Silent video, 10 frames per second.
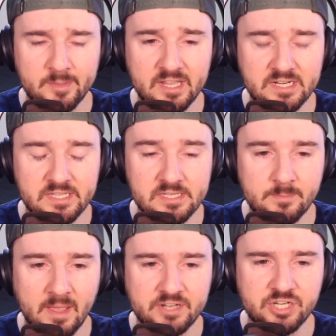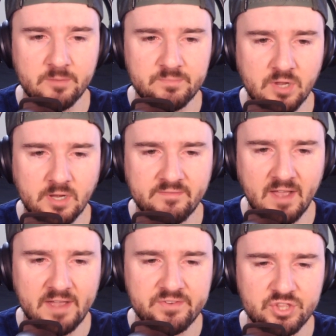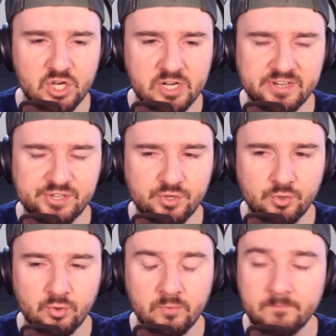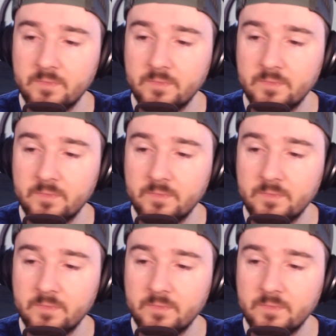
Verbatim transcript: into this matchup 35 and 32.